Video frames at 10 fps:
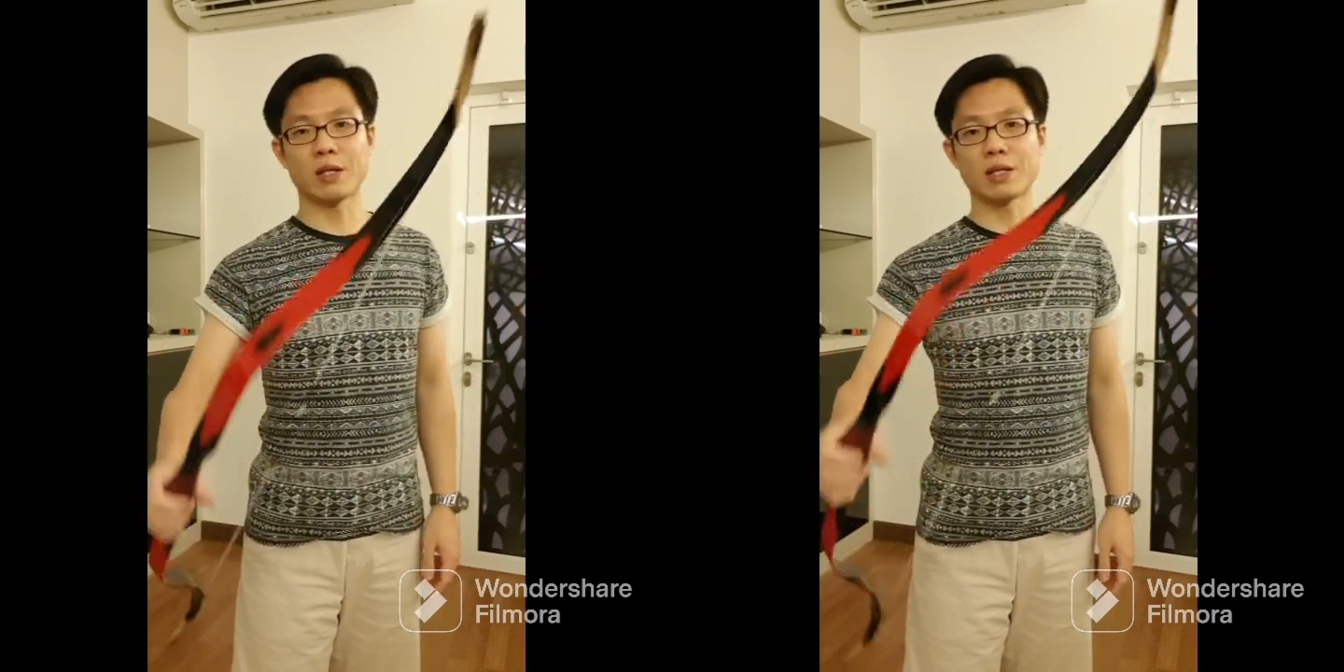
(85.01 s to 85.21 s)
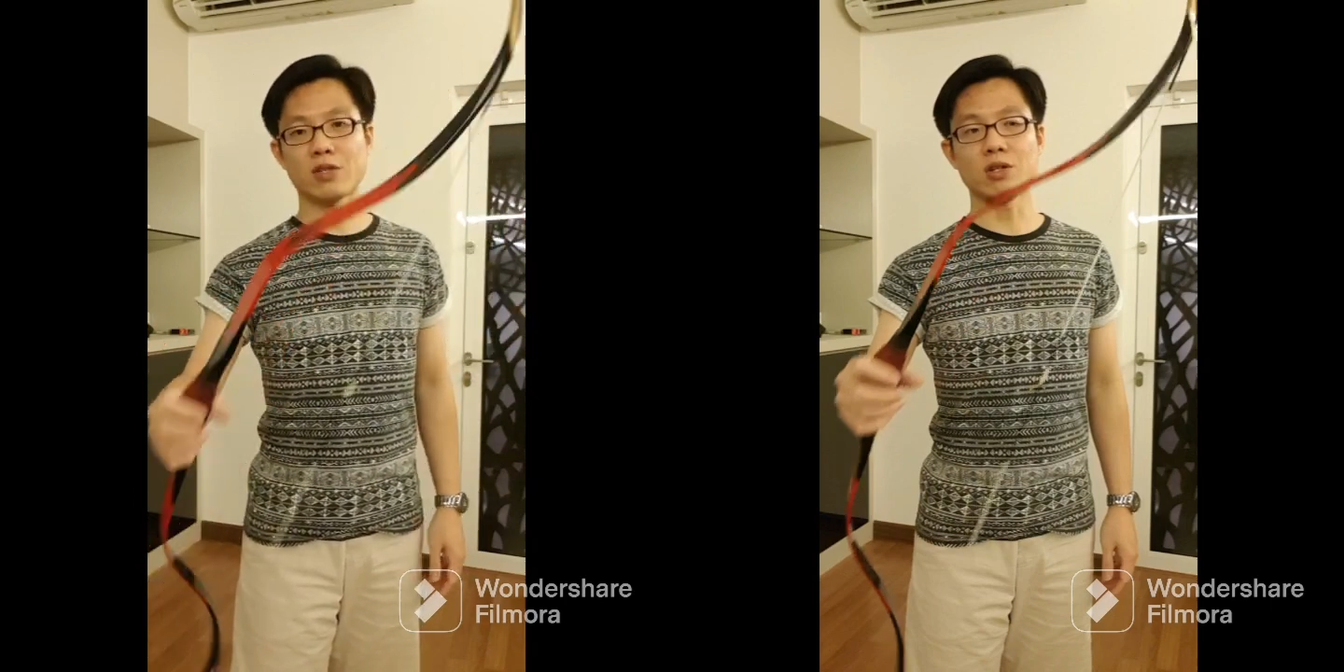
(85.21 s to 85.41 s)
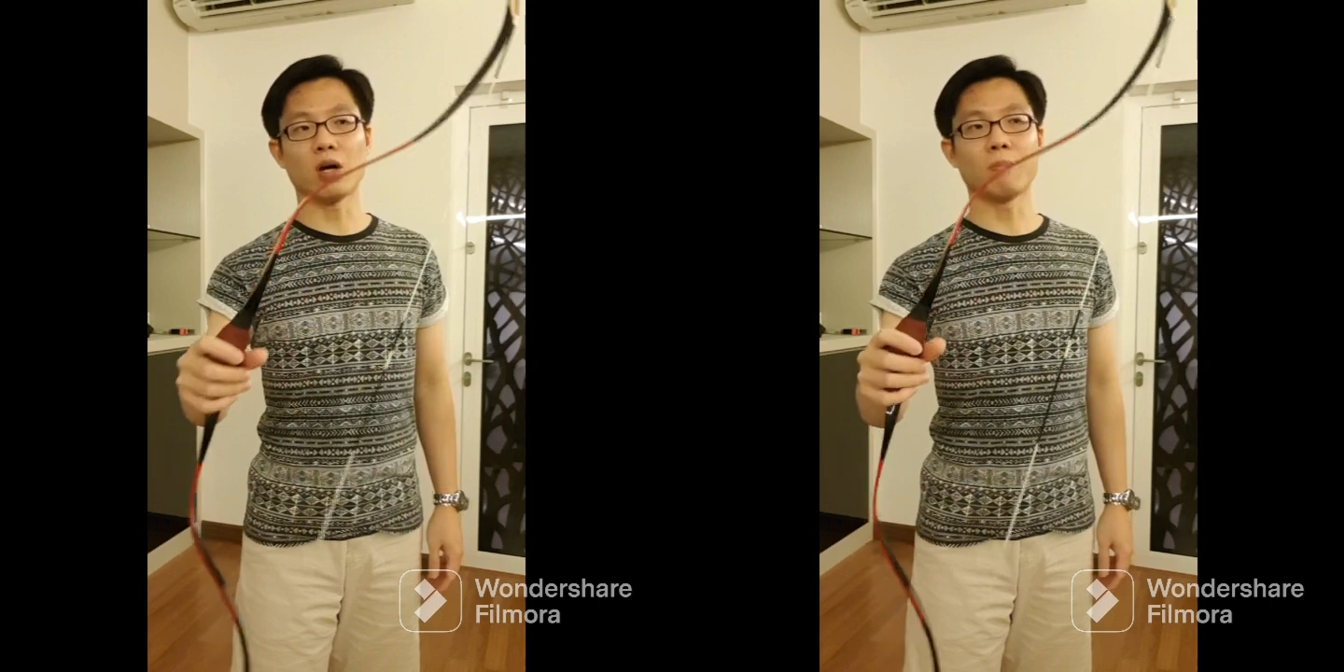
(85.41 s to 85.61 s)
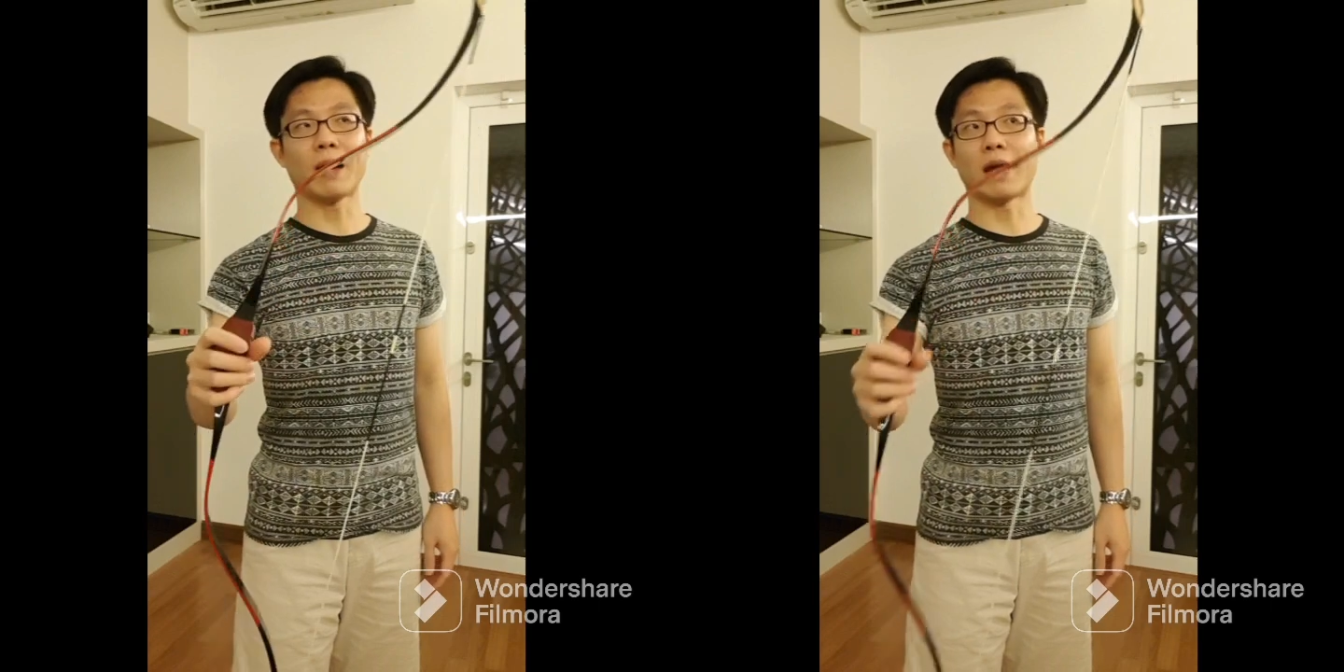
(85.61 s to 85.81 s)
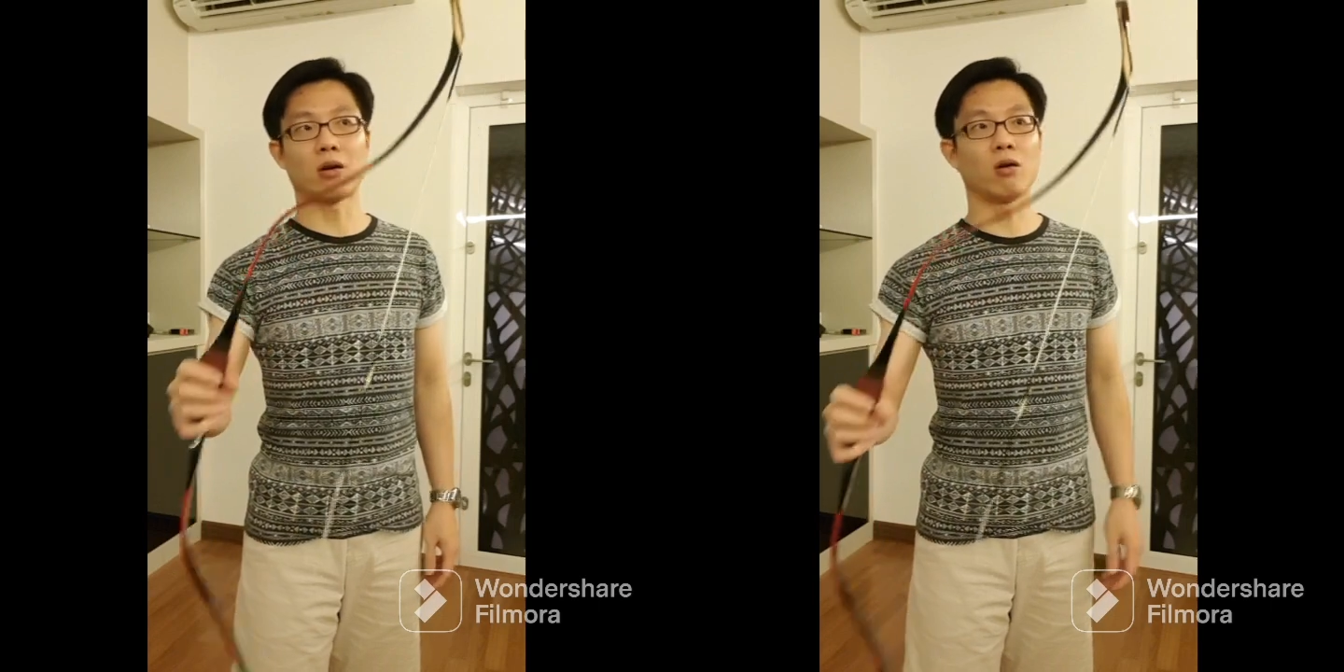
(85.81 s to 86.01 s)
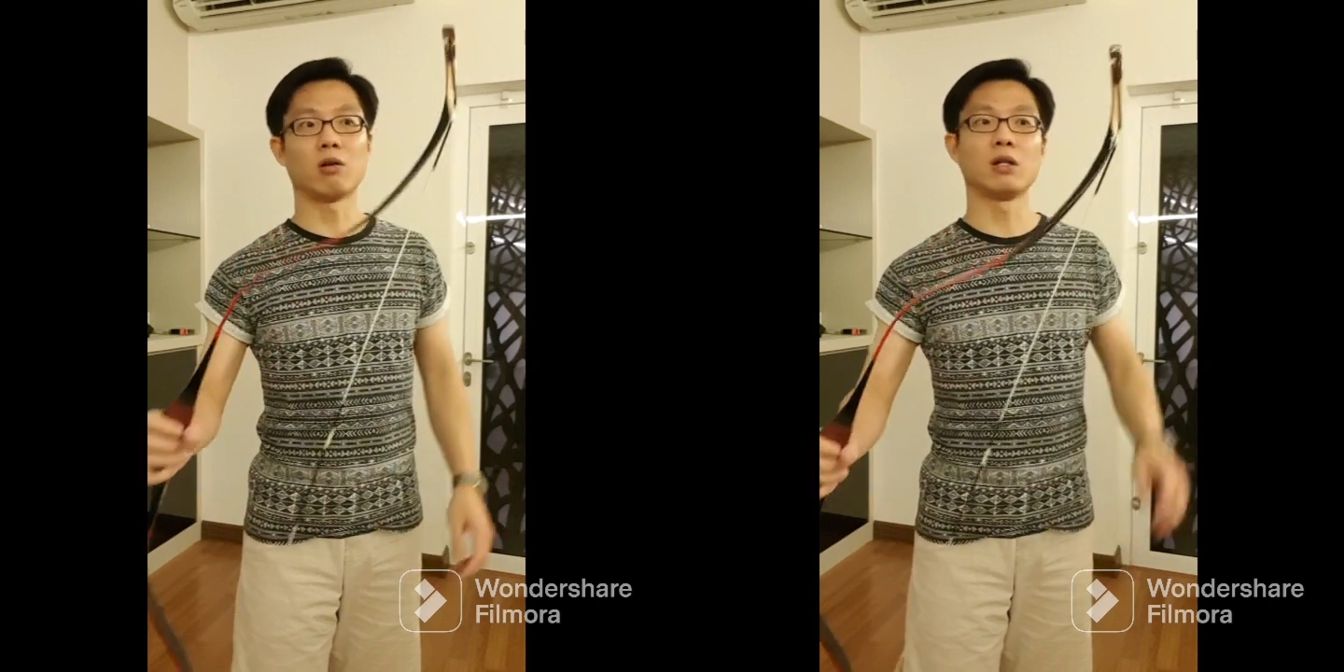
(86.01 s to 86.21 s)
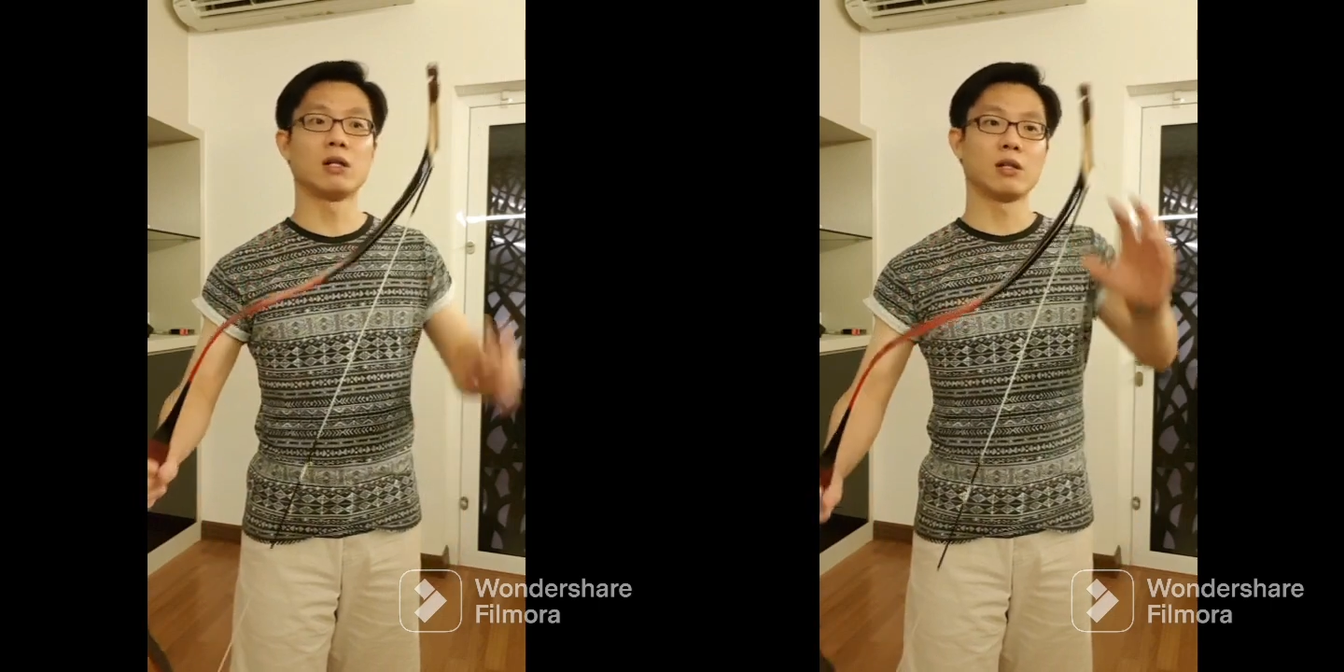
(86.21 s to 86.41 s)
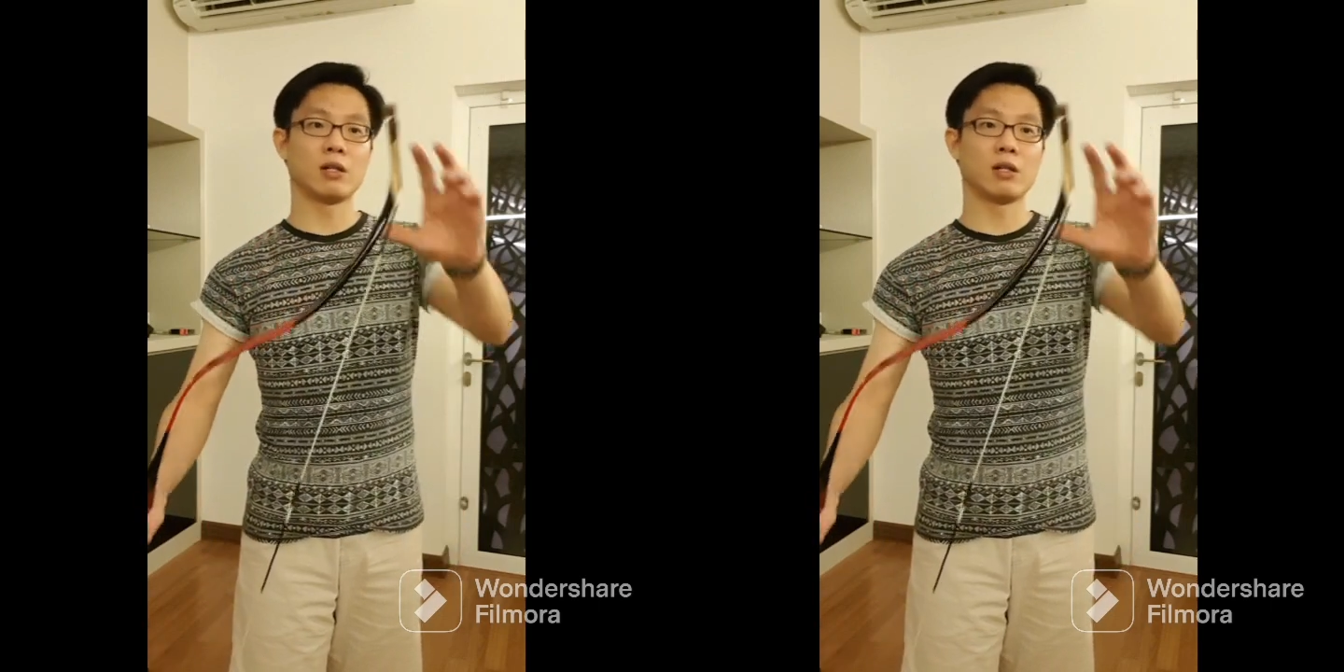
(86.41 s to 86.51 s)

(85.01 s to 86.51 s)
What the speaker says: It's actually not bad at all.